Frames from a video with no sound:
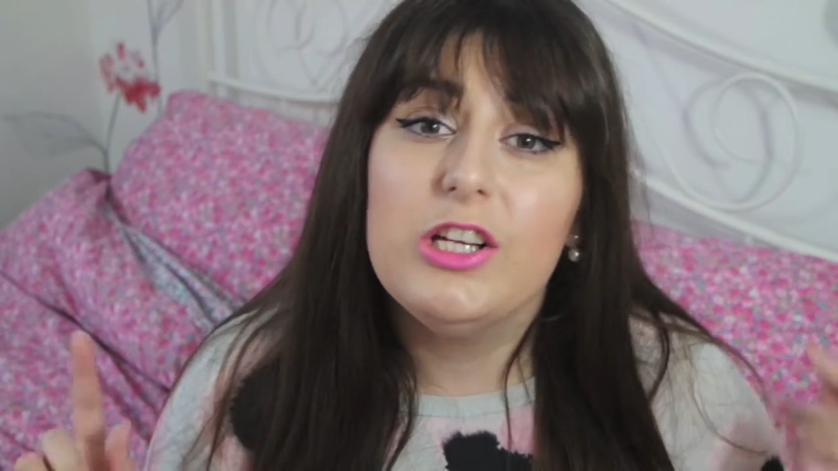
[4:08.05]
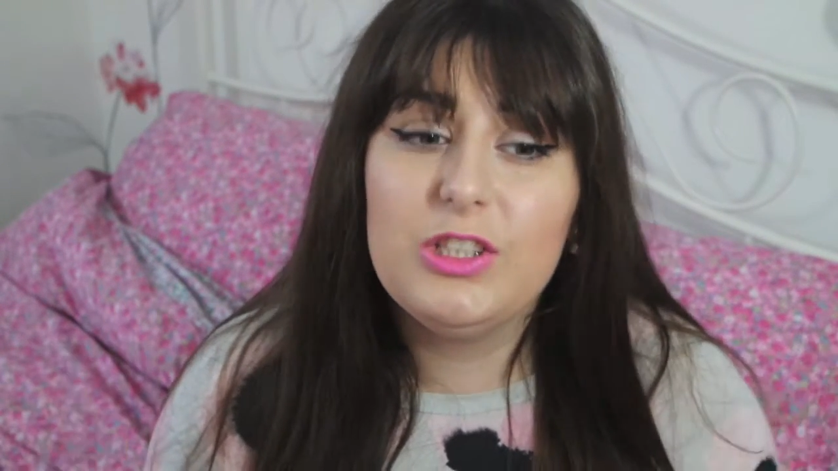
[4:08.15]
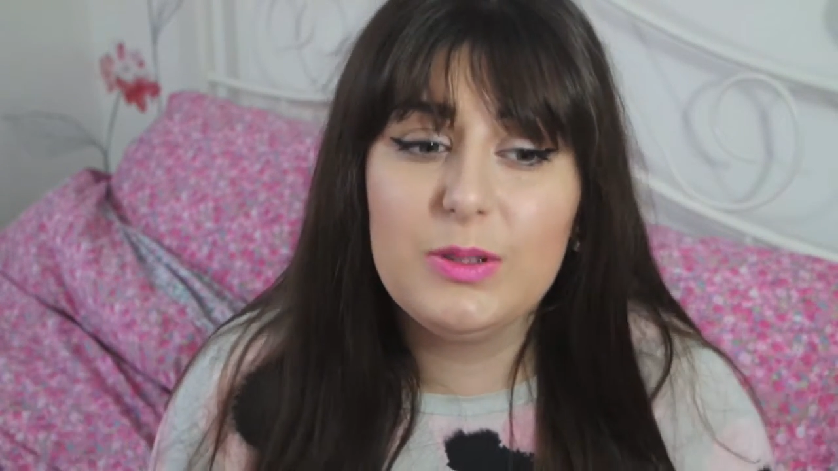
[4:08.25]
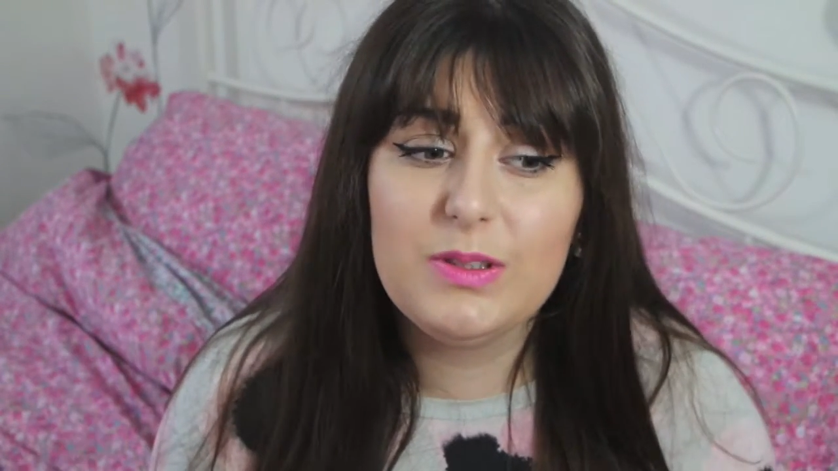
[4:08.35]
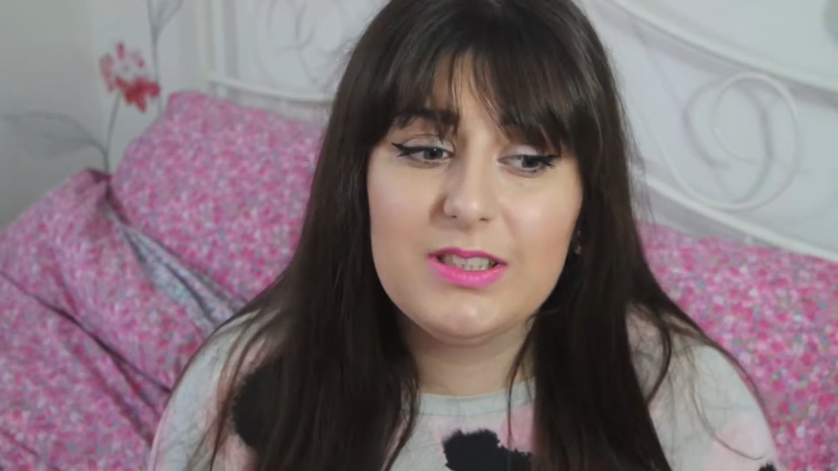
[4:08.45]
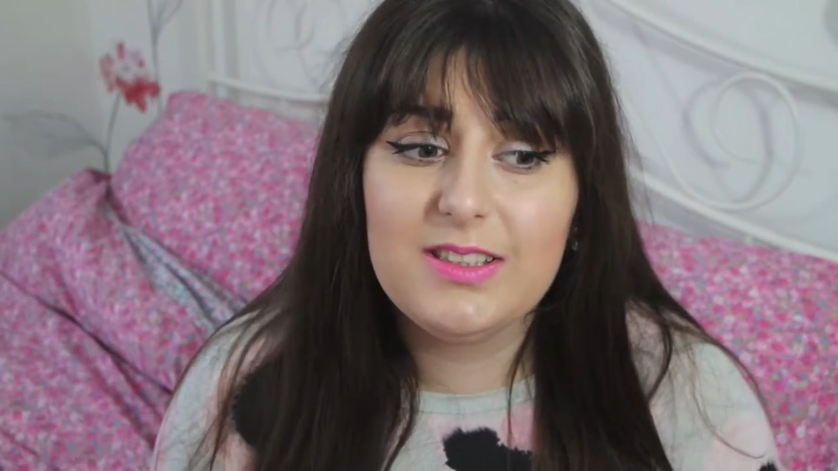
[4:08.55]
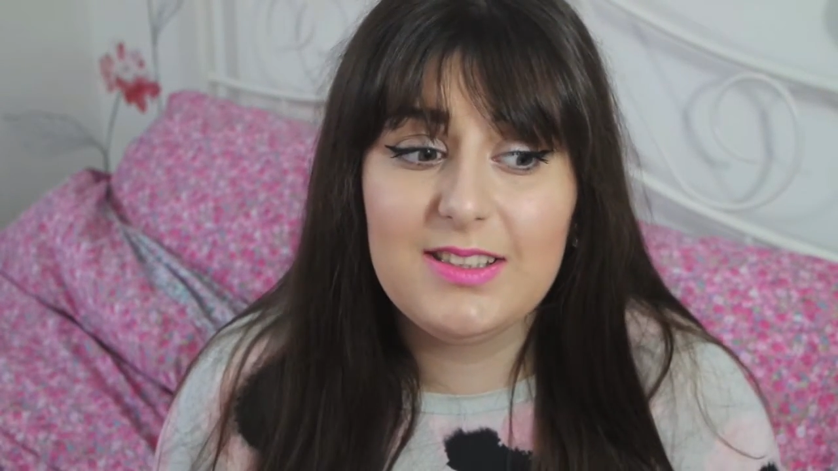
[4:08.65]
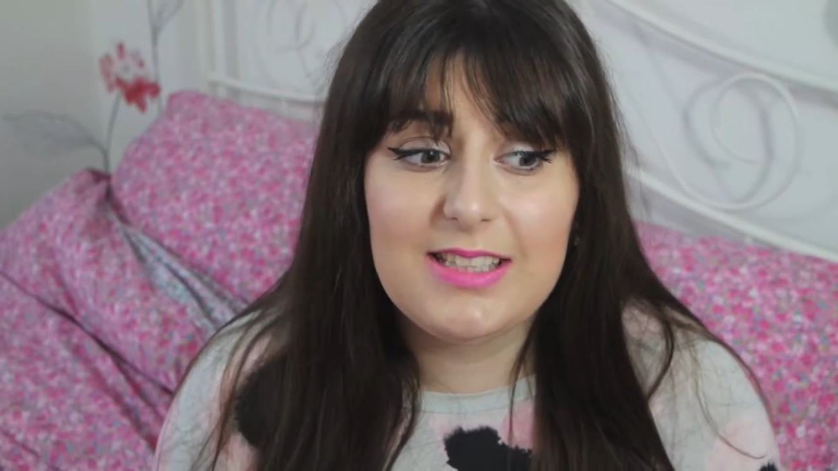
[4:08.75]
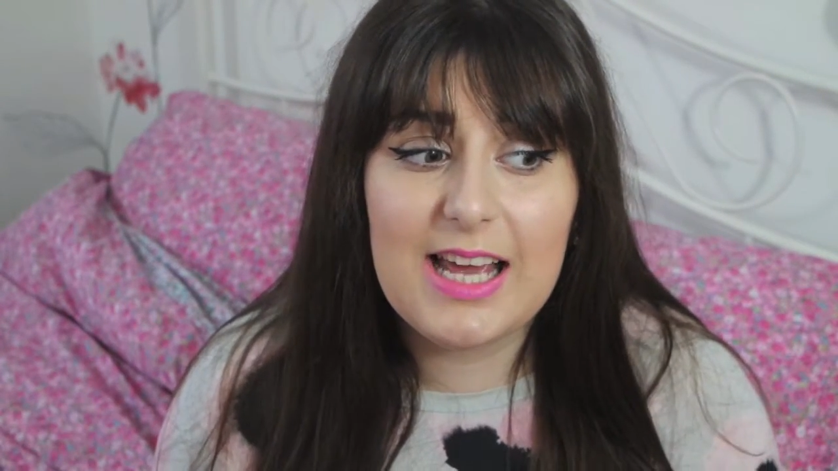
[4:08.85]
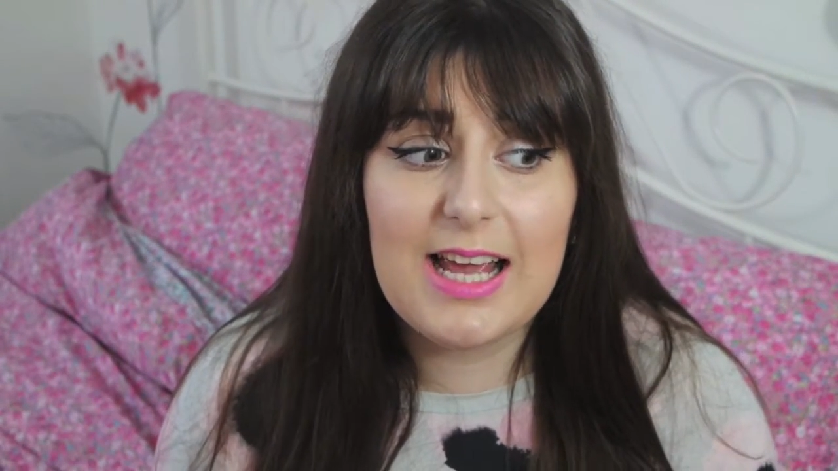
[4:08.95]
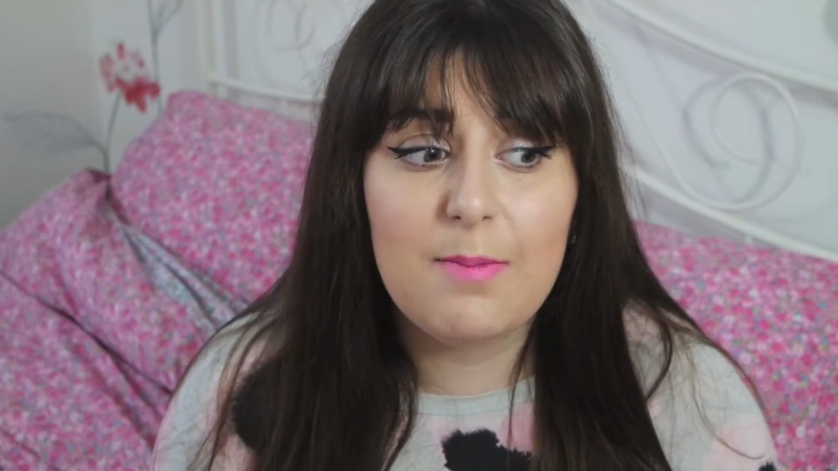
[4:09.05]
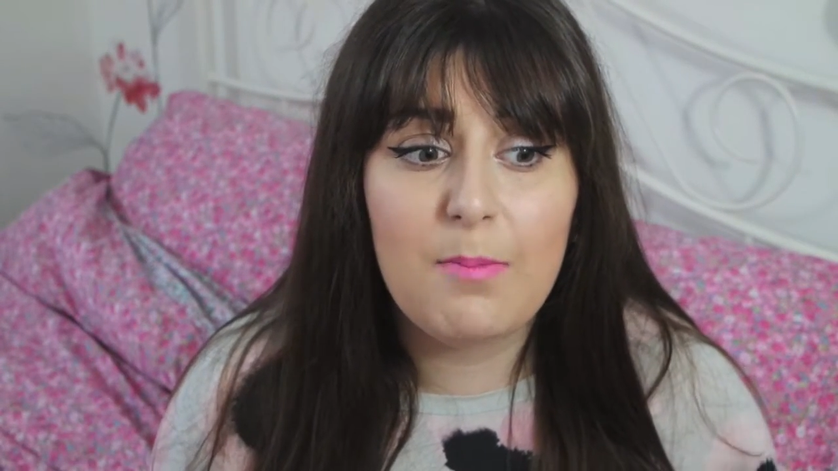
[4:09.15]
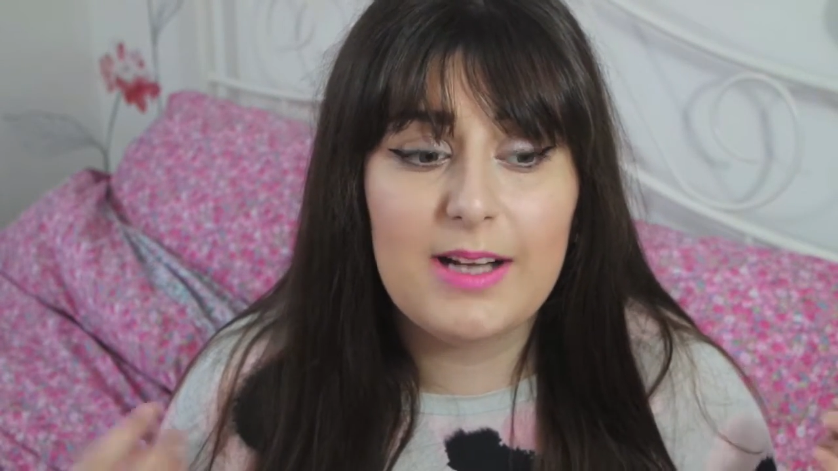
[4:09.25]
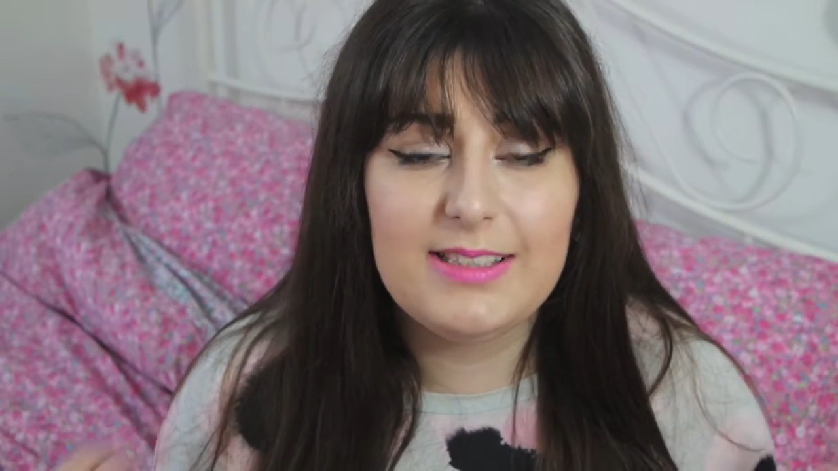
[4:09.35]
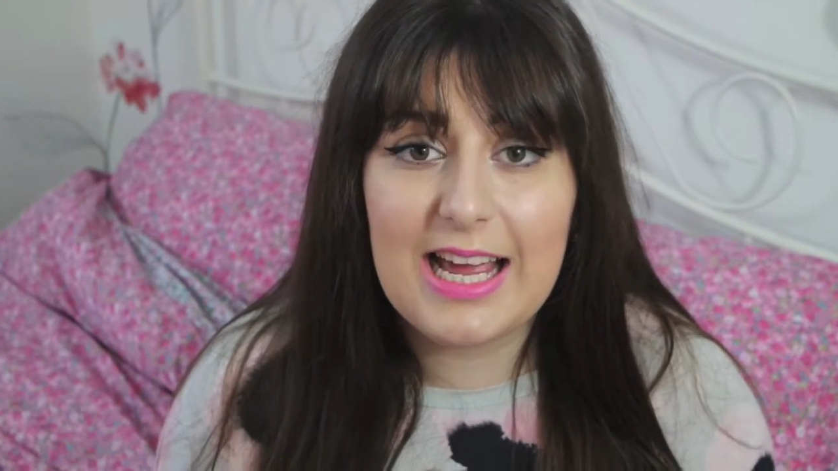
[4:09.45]
you can see
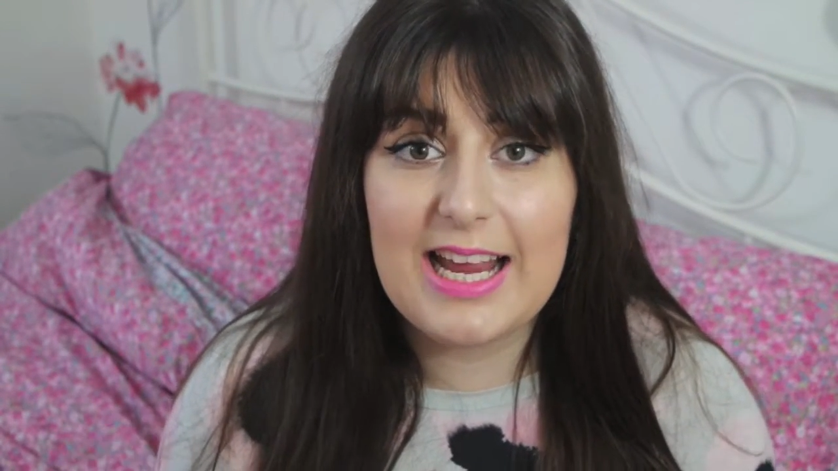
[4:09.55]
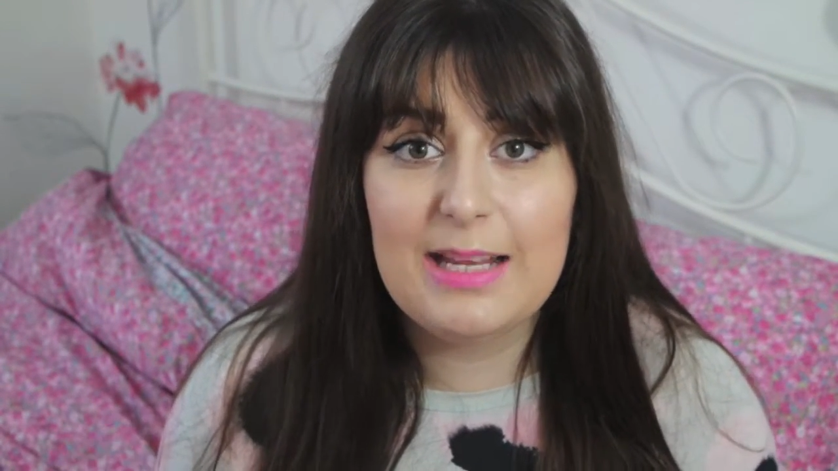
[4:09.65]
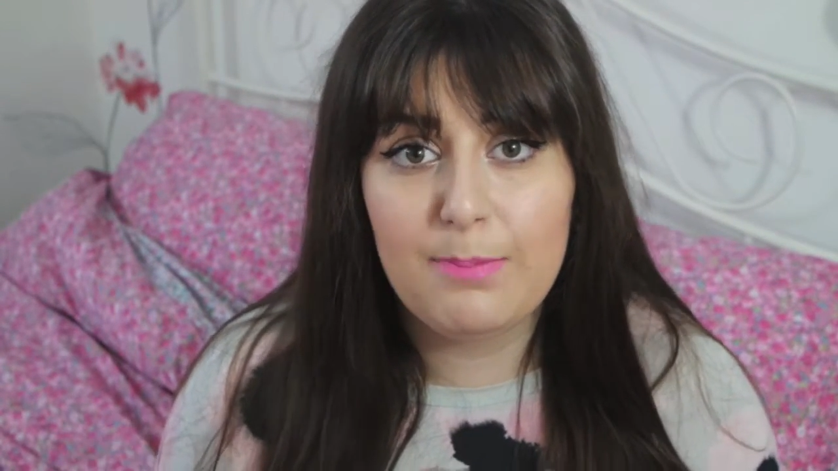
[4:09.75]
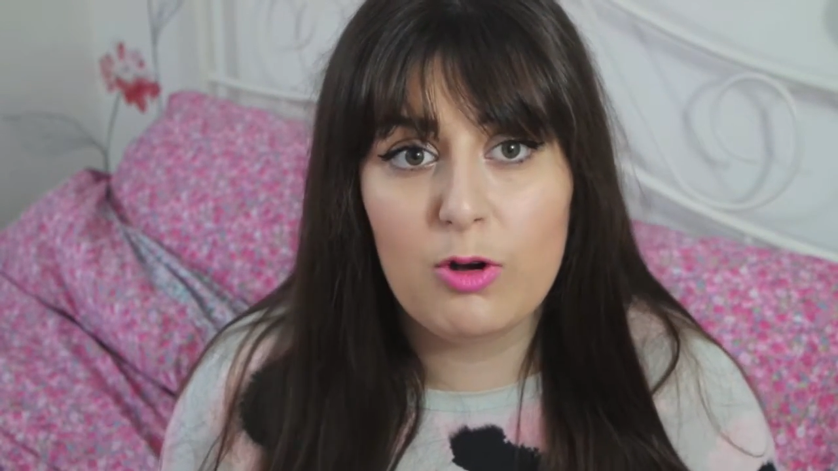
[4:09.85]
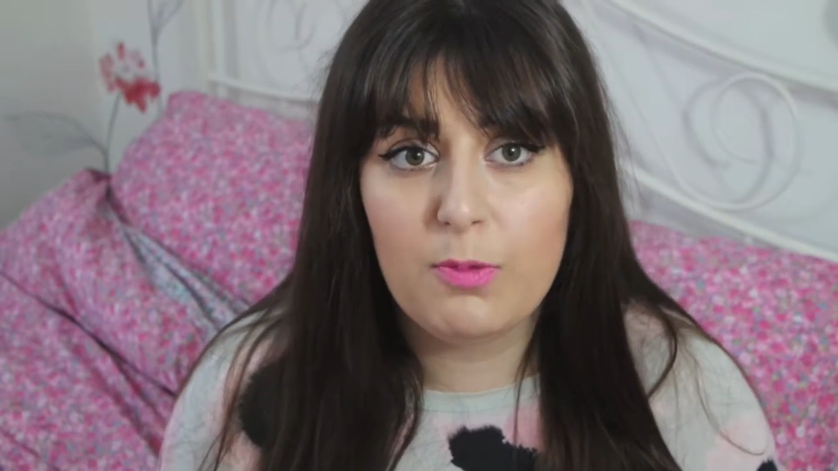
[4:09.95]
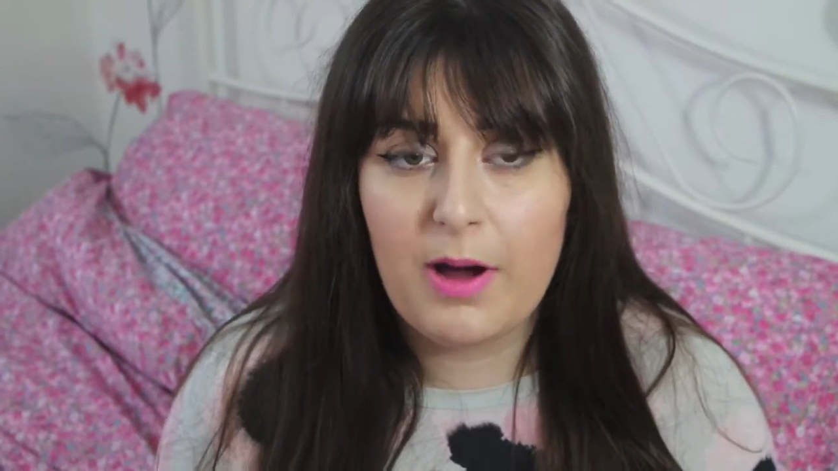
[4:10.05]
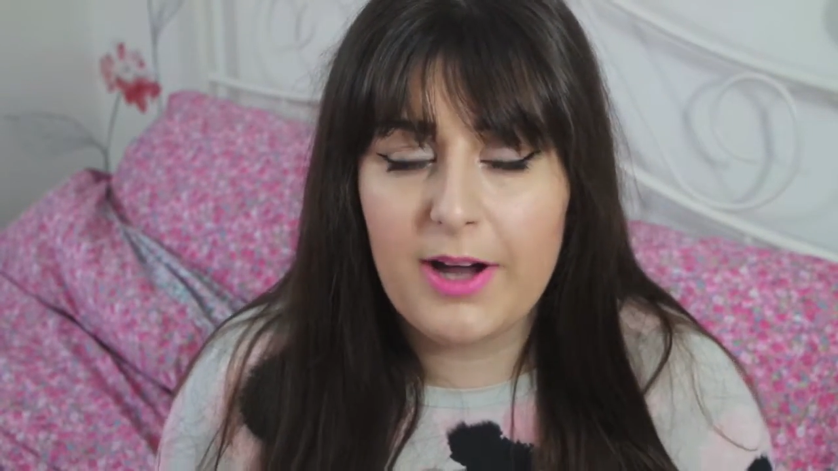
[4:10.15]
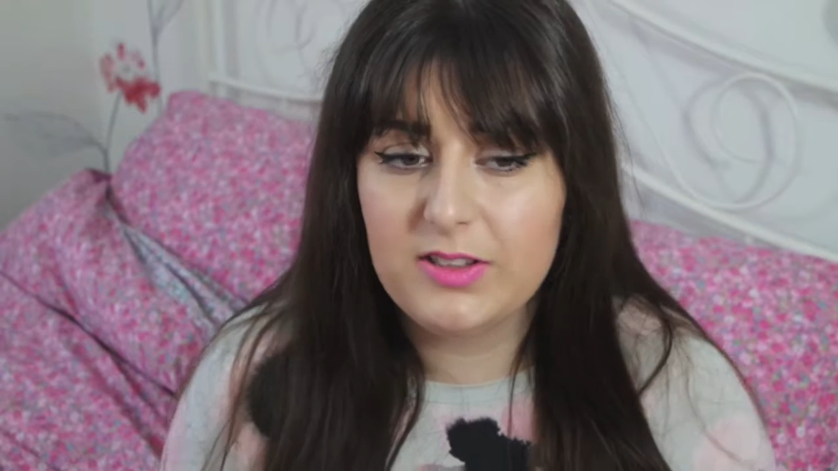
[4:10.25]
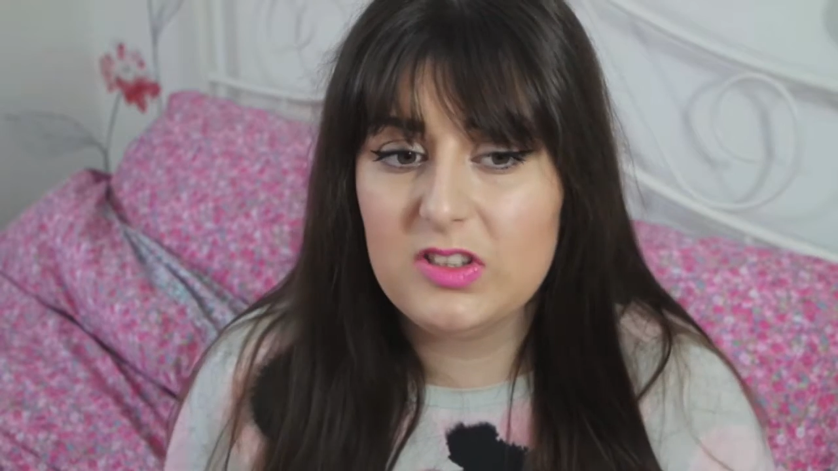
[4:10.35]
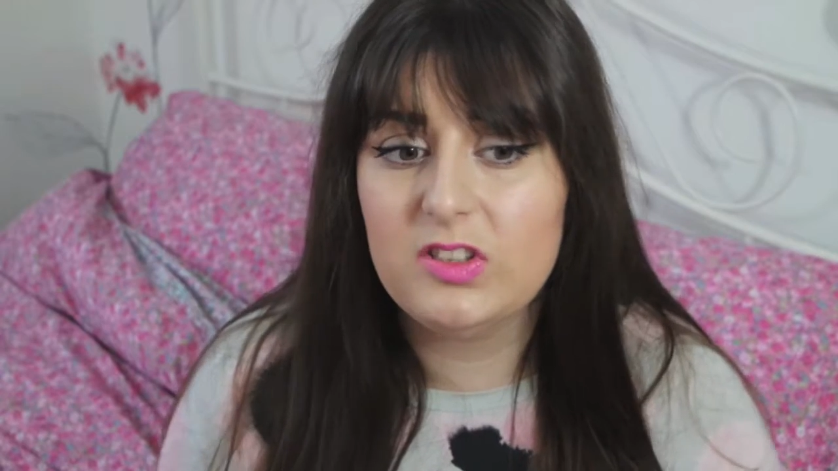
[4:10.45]
my daily blog post,